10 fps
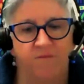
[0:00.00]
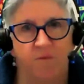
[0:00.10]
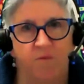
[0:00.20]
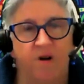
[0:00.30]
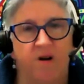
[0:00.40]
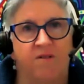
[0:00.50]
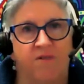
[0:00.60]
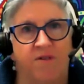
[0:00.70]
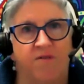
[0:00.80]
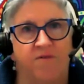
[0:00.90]
the
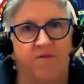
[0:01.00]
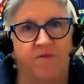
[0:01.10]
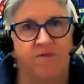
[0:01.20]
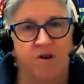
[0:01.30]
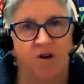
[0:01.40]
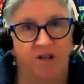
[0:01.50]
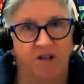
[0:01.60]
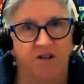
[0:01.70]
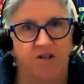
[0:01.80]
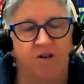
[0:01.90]
wealth of
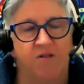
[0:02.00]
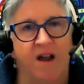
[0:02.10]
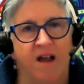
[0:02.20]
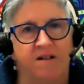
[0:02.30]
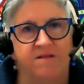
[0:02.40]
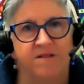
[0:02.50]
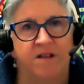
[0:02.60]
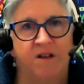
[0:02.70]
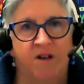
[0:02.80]
knowledge around